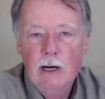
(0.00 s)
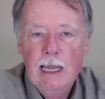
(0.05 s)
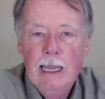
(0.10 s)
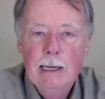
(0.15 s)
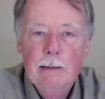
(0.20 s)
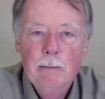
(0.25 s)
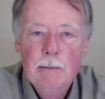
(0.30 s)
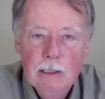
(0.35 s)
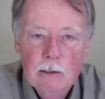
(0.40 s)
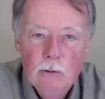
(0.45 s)

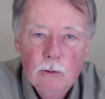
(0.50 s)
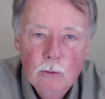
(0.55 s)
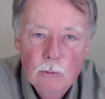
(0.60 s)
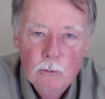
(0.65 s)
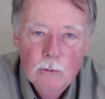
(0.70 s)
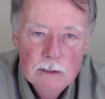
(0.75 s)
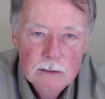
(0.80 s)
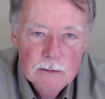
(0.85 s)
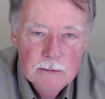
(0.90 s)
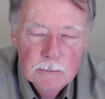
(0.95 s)
Hammond, who
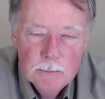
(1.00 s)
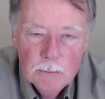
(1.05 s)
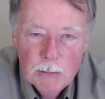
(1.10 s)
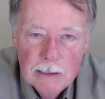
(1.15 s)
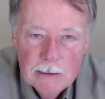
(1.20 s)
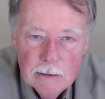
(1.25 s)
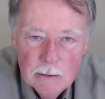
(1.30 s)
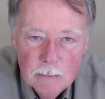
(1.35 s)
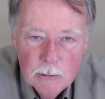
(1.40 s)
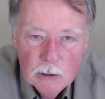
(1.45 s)
was
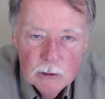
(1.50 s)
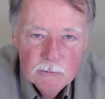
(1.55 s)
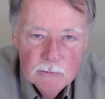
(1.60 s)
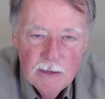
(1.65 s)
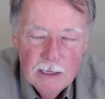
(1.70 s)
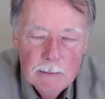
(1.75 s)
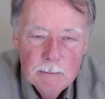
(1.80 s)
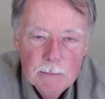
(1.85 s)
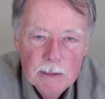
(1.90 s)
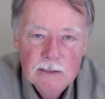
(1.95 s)
probably the most
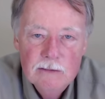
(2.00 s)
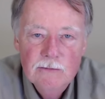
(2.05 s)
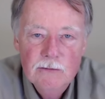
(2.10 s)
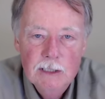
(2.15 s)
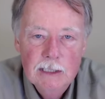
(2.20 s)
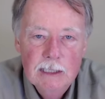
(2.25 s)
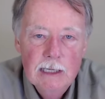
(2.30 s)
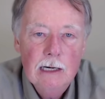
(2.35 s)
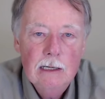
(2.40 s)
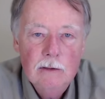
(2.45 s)
famous
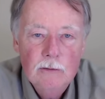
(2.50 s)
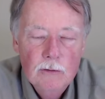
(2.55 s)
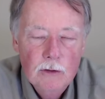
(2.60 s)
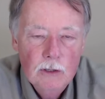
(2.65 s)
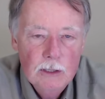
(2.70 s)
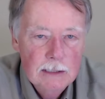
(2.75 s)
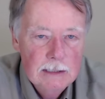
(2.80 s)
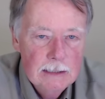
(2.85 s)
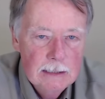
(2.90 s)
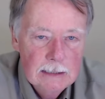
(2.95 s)

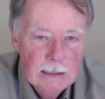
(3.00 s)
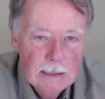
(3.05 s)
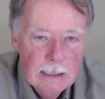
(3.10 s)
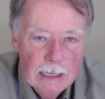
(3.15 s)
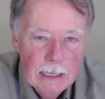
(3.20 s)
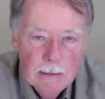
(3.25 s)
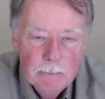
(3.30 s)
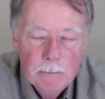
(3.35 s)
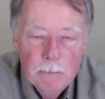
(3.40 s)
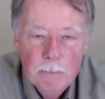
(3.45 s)
photographer at the
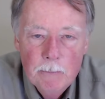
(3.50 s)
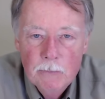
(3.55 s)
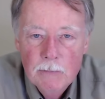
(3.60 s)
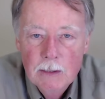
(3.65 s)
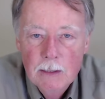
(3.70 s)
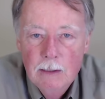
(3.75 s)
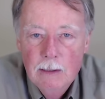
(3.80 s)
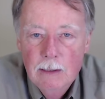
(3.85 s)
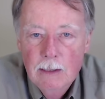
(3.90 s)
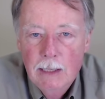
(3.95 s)
time.
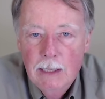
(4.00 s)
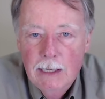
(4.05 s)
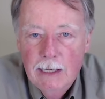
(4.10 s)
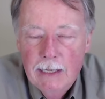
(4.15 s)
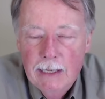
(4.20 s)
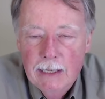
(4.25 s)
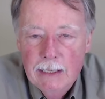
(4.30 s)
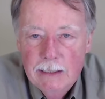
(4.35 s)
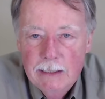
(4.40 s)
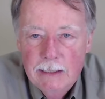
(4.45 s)

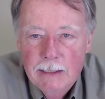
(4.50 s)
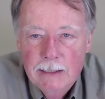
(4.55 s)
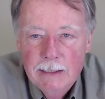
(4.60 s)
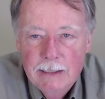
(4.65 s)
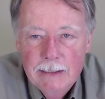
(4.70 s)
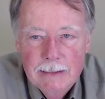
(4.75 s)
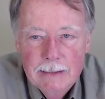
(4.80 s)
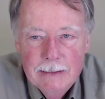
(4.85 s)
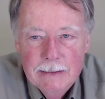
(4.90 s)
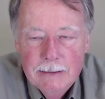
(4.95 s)
And
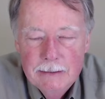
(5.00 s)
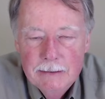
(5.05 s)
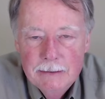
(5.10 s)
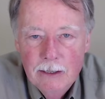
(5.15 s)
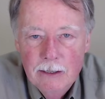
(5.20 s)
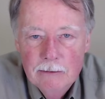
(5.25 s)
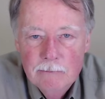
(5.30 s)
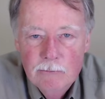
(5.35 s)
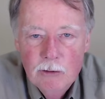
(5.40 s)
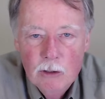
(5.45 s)
uh,
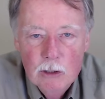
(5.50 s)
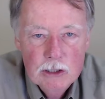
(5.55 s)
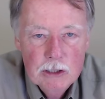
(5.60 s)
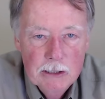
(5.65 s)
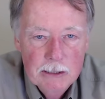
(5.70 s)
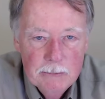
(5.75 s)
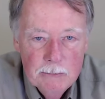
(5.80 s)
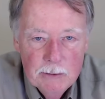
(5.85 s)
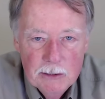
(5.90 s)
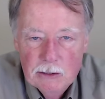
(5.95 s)

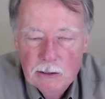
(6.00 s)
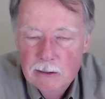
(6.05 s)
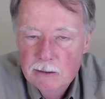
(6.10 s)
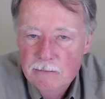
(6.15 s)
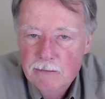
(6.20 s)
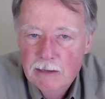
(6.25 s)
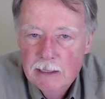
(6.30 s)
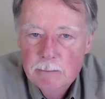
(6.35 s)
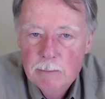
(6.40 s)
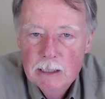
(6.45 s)
unfortunately, with
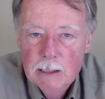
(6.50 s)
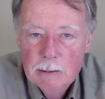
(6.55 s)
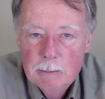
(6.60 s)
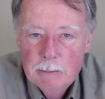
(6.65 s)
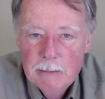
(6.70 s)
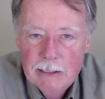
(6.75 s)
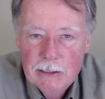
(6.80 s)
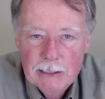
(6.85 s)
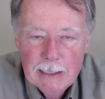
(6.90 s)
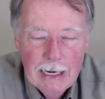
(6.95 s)
thirty-five
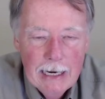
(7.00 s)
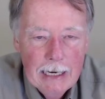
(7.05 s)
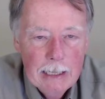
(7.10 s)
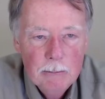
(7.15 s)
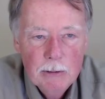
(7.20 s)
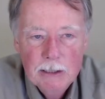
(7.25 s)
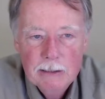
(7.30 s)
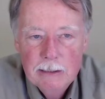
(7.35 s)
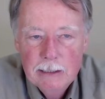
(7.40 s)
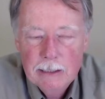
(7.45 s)
millimeter
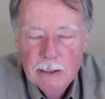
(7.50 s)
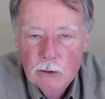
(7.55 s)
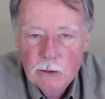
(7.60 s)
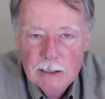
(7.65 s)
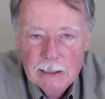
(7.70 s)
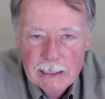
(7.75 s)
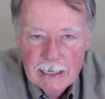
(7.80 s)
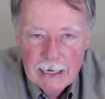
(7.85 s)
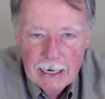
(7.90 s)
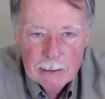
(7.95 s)
camera, they
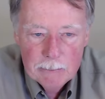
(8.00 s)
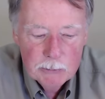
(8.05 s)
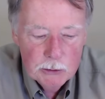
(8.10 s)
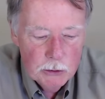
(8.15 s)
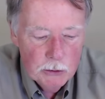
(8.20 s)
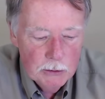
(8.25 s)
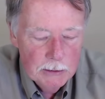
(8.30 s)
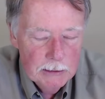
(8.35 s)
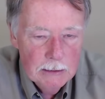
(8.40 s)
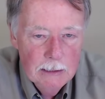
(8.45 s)
couldn't
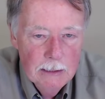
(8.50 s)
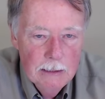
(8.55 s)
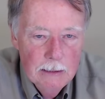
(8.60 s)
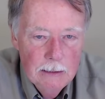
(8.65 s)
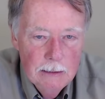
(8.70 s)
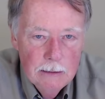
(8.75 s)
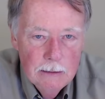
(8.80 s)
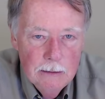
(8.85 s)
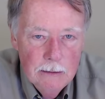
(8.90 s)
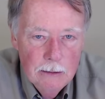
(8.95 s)
capture it.
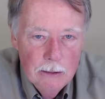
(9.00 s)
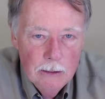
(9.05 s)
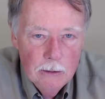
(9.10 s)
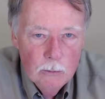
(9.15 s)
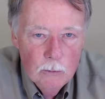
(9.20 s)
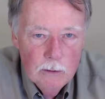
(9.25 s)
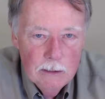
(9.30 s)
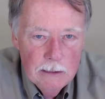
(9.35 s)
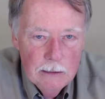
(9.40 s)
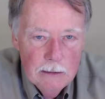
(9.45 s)
You know,
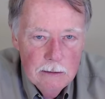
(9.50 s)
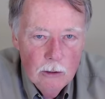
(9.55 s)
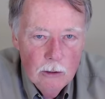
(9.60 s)
we'd